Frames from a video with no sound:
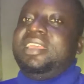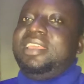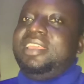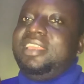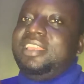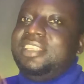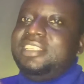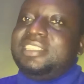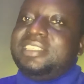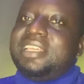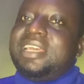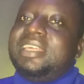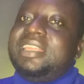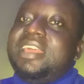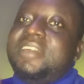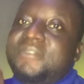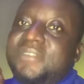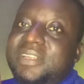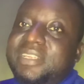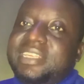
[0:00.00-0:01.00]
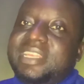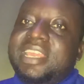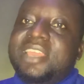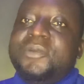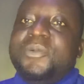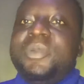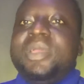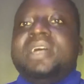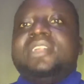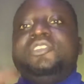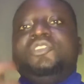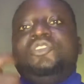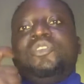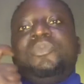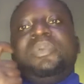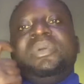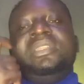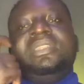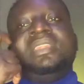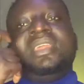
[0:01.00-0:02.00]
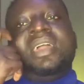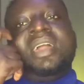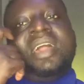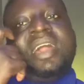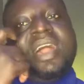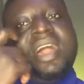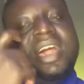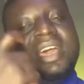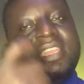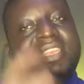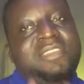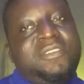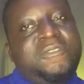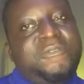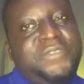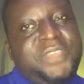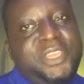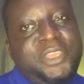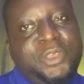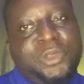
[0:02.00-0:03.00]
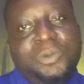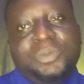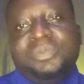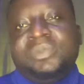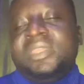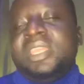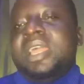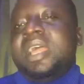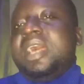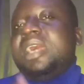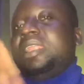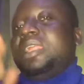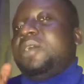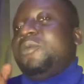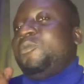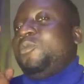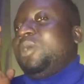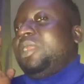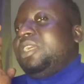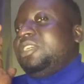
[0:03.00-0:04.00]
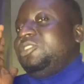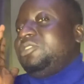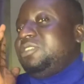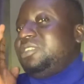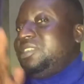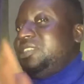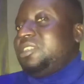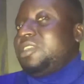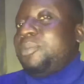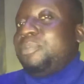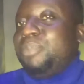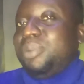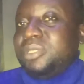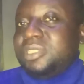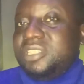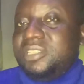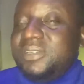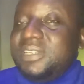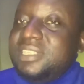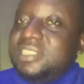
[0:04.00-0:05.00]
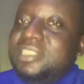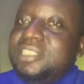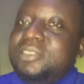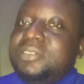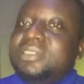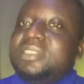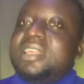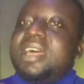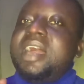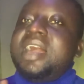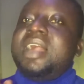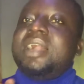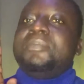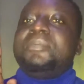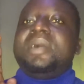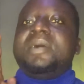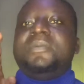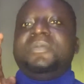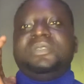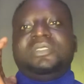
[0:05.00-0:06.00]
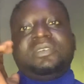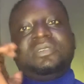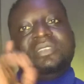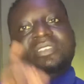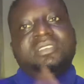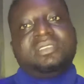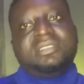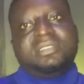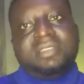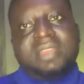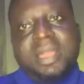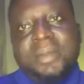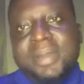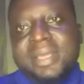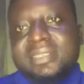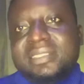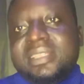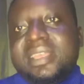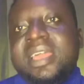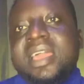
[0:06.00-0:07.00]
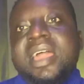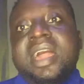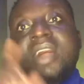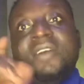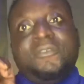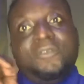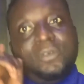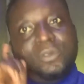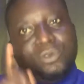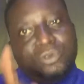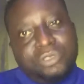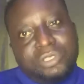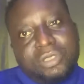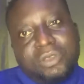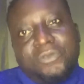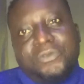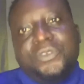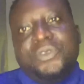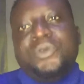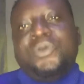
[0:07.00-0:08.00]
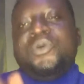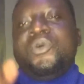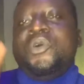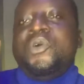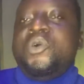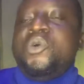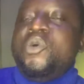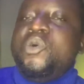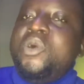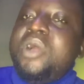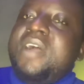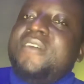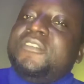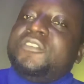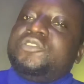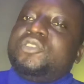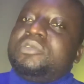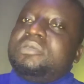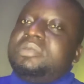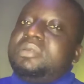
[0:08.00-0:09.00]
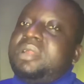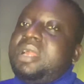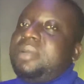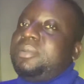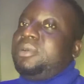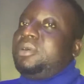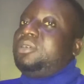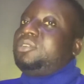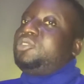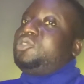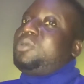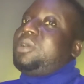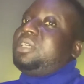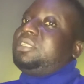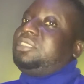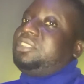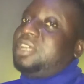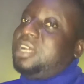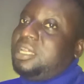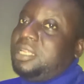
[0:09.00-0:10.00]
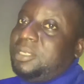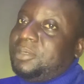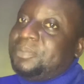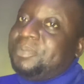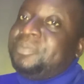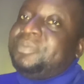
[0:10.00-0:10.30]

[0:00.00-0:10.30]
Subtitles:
each and every day we are dropping a new video. And I want to use this opportunity to thank my returning subscribers and for those of you who have subscribed onto our channel.